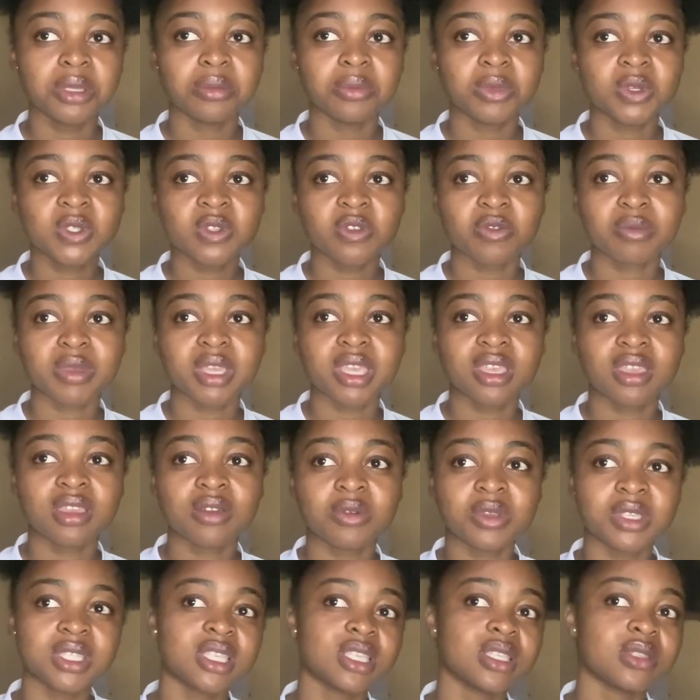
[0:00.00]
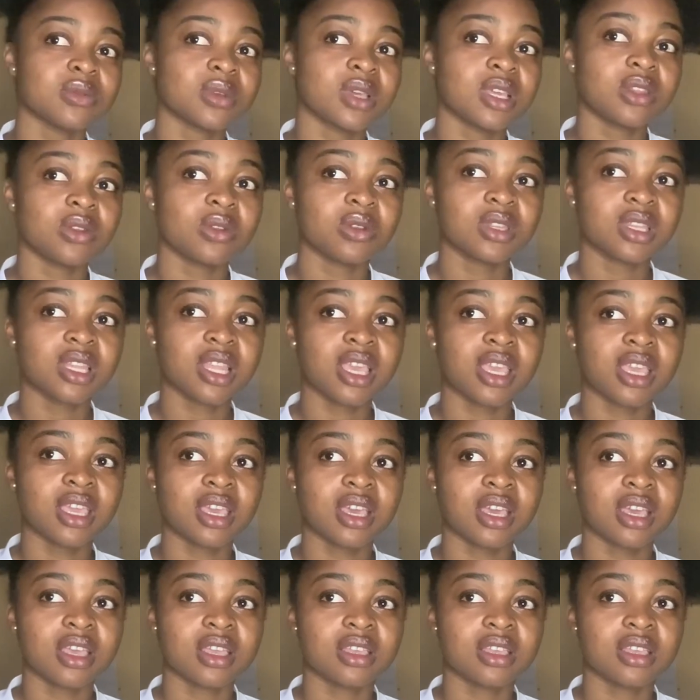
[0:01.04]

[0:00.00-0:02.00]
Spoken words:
most of my quizzes were not like